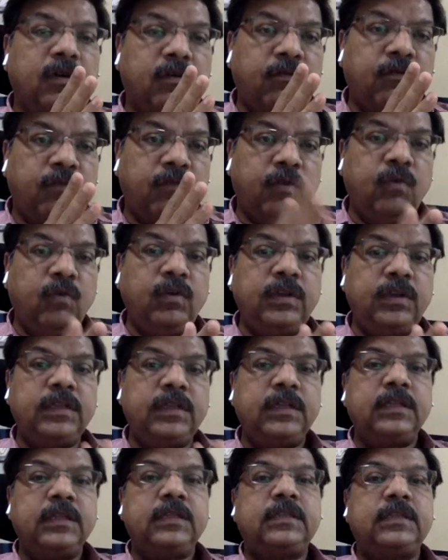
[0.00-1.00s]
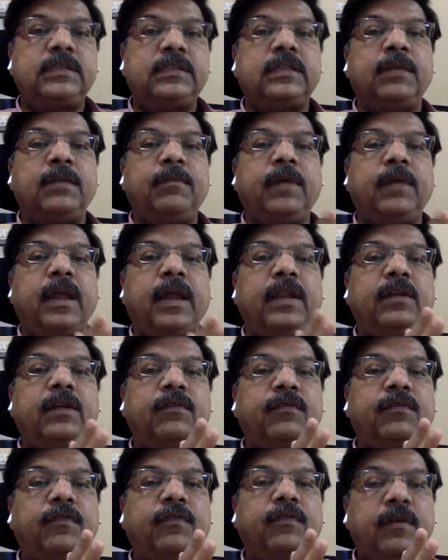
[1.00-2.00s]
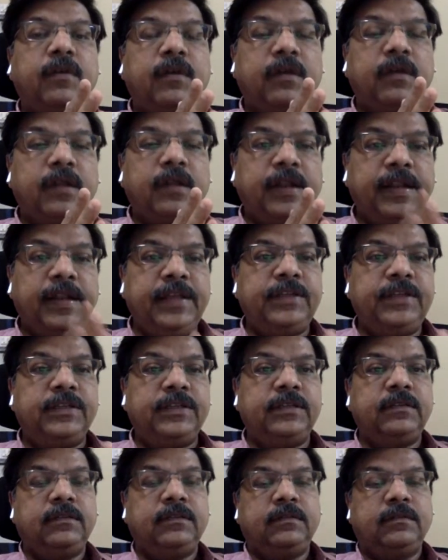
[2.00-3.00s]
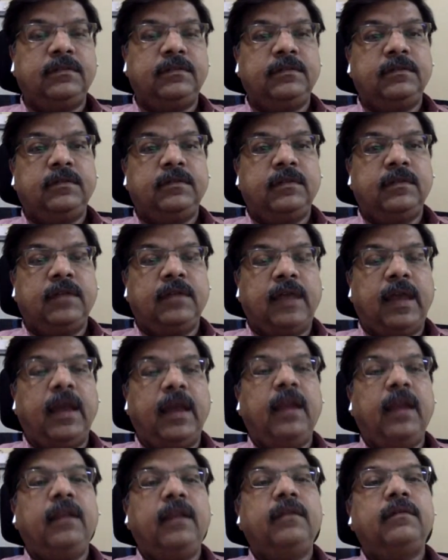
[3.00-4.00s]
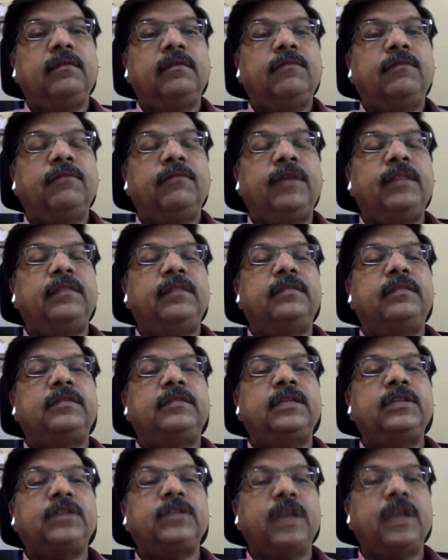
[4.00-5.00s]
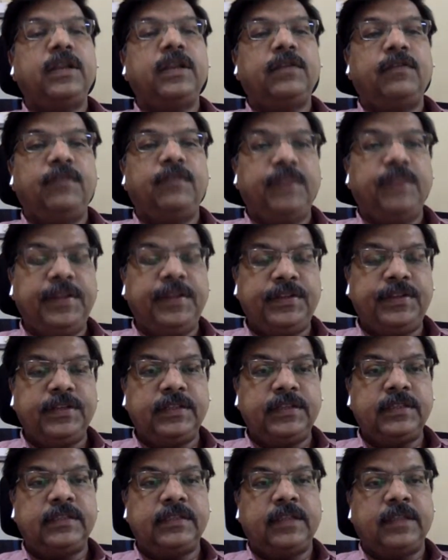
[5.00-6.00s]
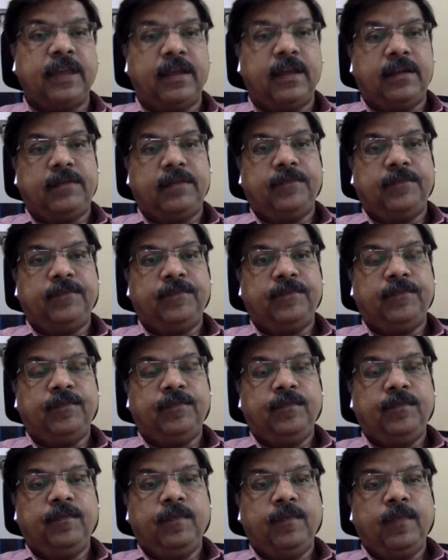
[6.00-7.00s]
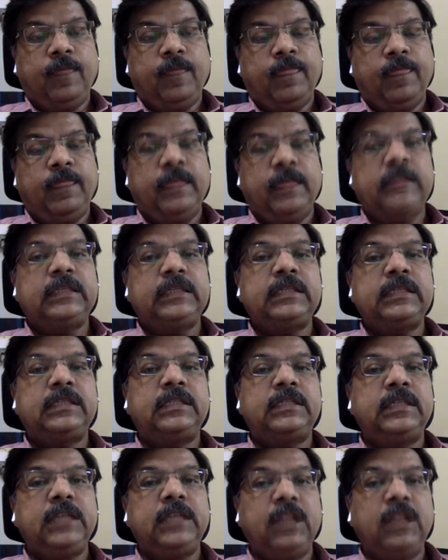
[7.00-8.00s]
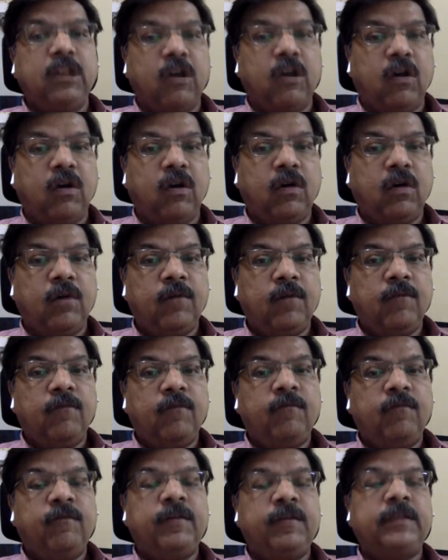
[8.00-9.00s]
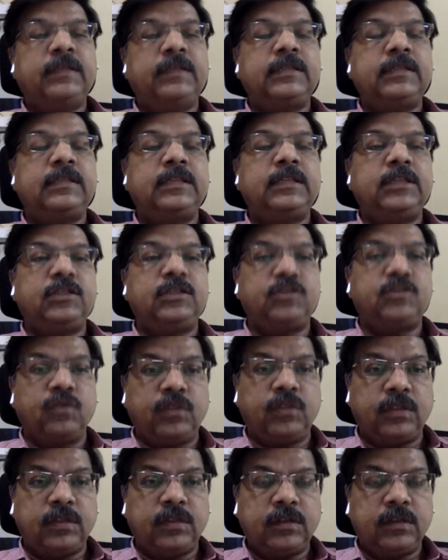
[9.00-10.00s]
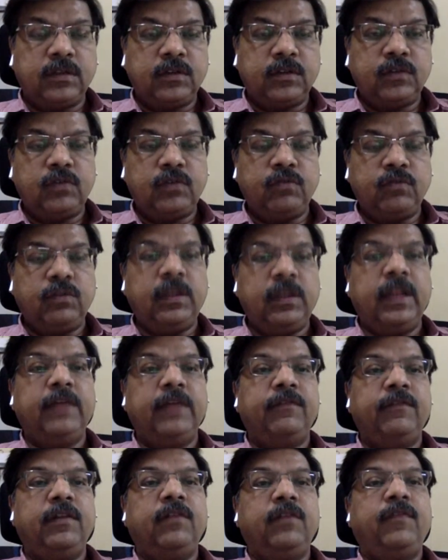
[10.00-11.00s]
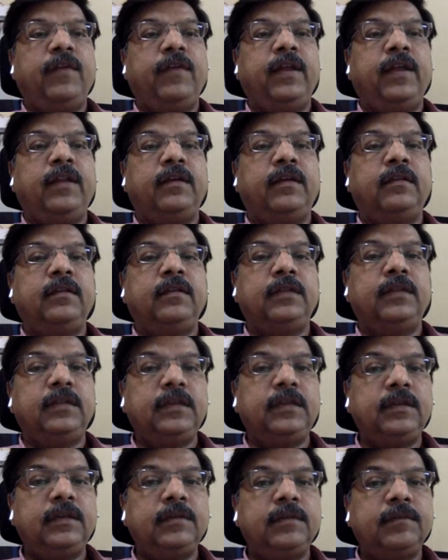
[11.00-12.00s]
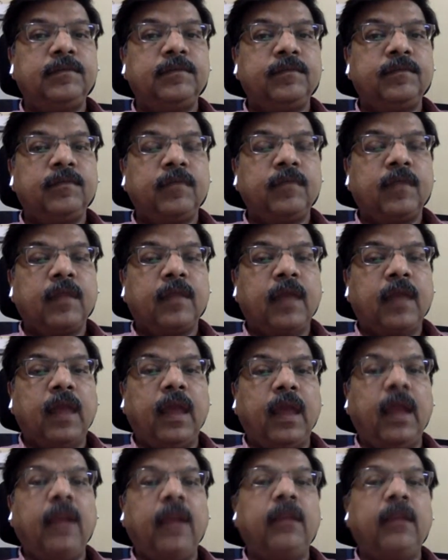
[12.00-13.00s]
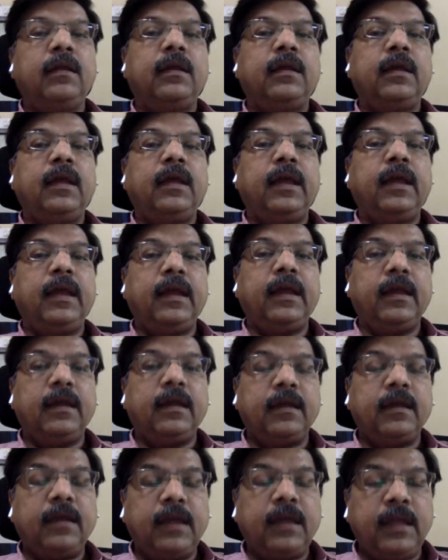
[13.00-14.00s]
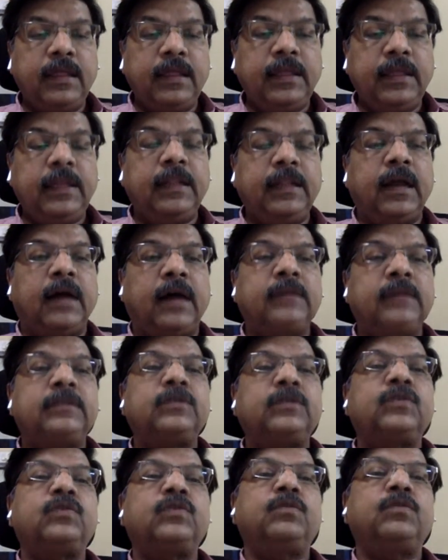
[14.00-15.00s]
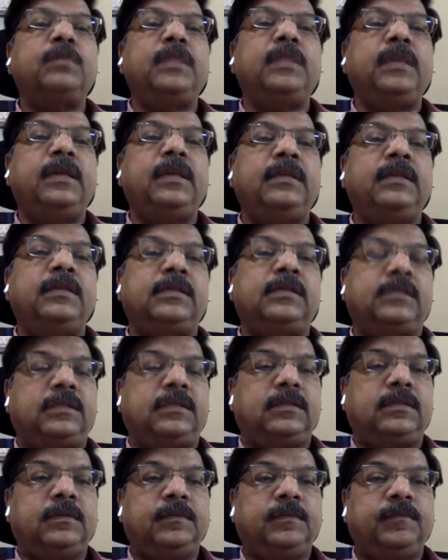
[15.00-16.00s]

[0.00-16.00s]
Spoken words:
wound, some kind of lesion. And when such kind of lesion is there, this is the law, which is the truth. to the level of eternity, and in the last so many ages,